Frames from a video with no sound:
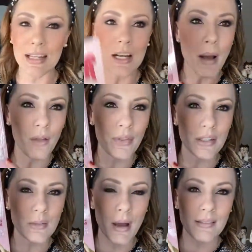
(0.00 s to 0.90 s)
about
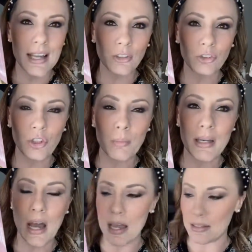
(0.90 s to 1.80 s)
this month's issue
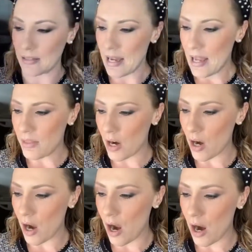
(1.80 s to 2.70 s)
because
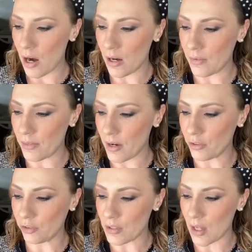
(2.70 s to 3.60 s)
there are there
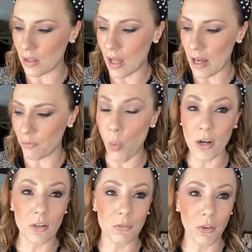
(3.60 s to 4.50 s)
is just a lot of
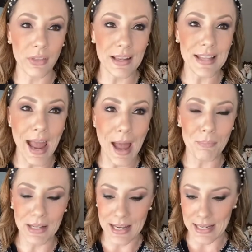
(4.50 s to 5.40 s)
wonderful things
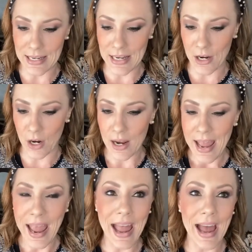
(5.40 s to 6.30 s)
happening in here,
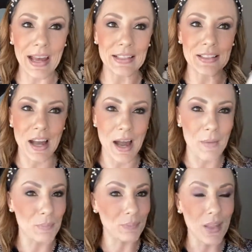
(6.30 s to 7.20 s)
and
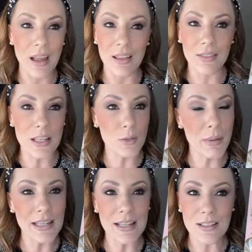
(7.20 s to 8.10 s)
um, these
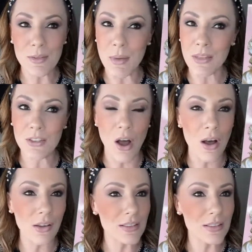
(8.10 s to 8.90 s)
P.D. Smith dolls,